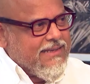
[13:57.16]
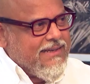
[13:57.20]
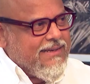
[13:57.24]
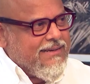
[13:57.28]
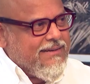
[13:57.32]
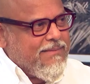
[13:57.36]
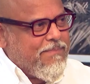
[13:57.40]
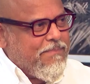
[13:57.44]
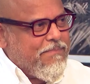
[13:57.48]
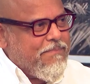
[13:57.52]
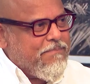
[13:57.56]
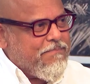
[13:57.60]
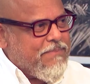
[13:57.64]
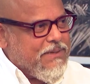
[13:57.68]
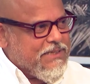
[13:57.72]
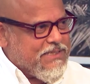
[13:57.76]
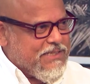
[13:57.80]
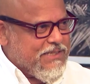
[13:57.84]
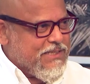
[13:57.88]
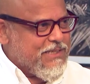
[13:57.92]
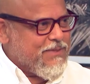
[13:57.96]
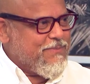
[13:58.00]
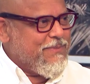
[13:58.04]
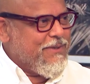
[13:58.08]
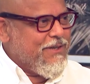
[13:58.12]
in
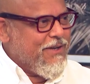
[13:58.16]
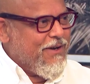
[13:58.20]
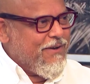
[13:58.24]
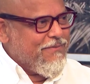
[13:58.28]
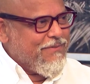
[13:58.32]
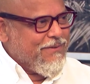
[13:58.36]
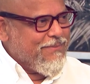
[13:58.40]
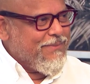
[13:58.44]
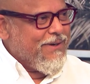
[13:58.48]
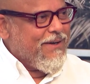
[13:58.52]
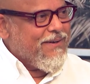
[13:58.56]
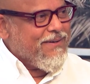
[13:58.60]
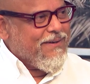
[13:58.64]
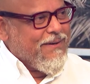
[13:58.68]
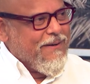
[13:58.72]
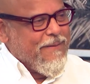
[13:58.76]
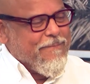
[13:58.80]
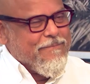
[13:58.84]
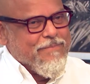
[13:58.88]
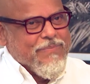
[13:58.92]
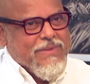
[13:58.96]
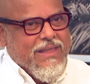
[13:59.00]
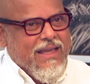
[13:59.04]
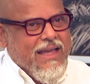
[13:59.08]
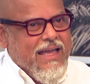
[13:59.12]
pisses me off about
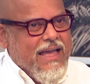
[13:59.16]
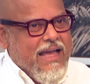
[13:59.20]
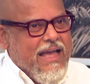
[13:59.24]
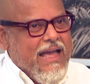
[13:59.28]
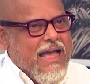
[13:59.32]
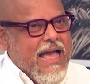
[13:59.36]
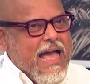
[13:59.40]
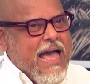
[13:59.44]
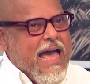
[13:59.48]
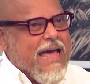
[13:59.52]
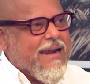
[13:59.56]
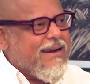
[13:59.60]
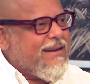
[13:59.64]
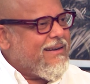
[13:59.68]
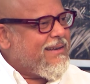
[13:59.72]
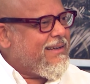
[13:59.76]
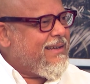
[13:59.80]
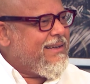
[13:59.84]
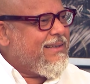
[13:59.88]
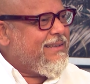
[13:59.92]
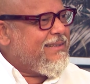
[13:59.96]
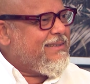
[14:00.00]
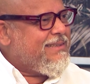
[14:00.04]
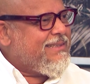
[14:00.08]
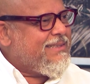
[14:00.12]

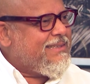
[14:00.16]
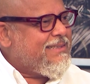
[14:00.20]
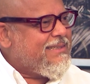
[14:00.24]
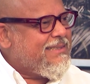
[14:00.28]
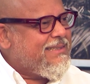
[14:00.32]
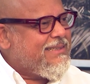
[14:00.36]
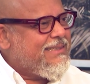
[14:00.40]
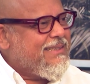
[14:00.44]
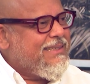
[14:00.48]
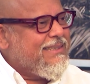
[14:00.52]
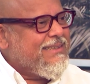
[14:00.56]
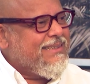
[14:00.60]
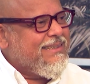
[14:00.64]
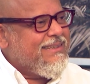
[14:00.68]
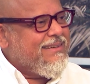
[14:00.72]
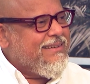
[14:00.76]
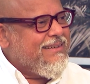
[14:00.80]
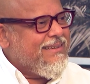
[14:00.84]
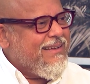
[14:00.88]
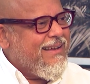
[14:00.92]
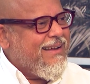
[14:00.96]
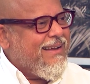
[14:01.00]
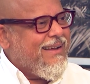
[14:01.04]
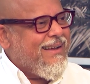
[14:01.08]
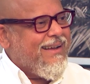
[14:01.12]
arrogance.
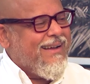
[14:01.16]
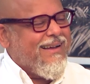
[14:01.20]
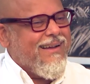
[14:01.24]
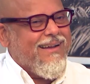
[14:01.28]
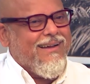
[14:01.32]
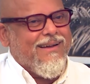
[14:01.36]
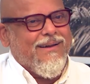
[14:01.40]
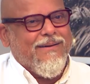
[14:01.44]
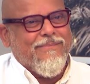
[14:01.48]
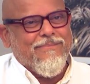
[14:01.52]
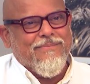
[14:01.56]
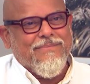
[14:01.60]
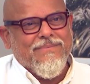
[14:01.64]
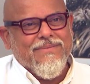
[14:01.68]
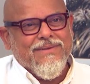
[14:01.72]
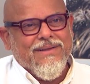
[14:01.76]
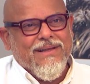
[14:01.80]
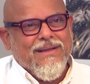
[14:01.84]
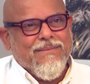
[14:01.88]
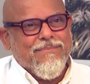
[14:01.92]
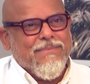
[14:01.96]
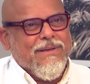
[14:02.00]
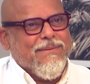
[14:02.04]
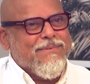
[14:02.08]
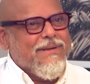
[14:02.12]
Okay. Um,
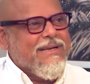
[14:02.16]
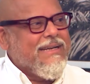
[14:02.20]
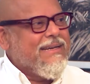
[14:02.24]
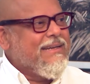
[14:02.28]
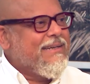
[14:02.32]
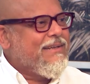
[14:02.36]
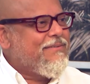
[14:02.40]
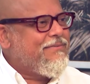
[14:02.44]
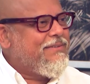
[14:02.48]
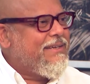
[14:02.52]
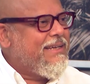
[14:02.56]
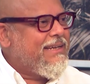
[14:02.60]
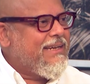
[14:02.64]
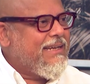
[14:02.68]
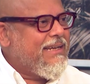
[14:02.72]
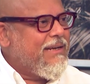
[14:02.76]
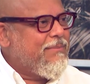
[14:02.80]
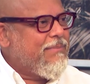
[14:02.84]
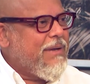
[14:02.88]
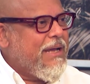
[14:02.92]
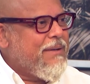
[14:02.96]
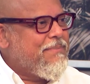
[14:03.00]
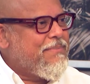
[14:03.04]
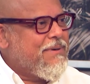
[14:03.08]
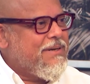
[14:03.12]
people interfering in
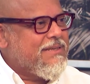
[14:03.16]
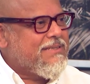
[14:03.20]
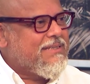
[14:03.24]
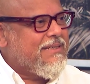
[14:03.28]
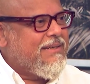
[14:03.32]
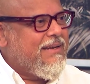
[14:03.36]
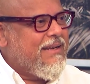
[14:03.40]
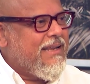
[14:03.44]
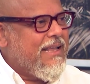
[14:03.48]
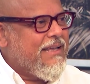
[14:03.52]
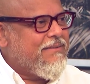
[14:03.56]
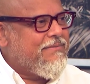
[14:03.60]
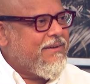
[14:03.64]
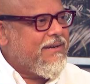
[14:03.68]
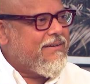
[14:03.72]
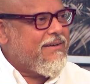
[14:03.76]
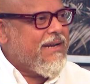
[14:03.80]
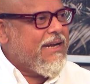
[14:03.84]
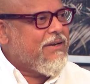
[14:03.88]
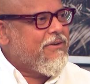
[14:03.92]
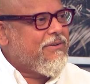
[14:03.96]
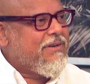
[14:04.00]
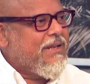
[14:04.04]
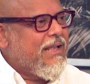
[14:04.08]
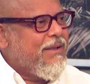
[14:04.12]
my personal life and
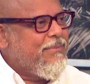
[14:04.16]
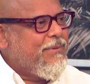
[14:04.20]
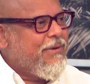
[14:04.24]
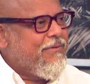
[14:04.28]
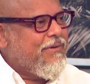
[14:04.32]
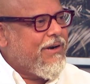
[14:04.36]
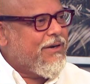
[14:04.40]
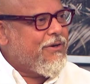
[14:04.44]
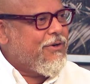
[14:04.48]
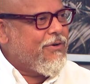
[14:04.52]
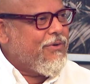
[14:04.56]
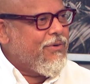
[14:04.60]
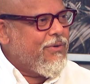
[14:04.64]
trying to tell me what to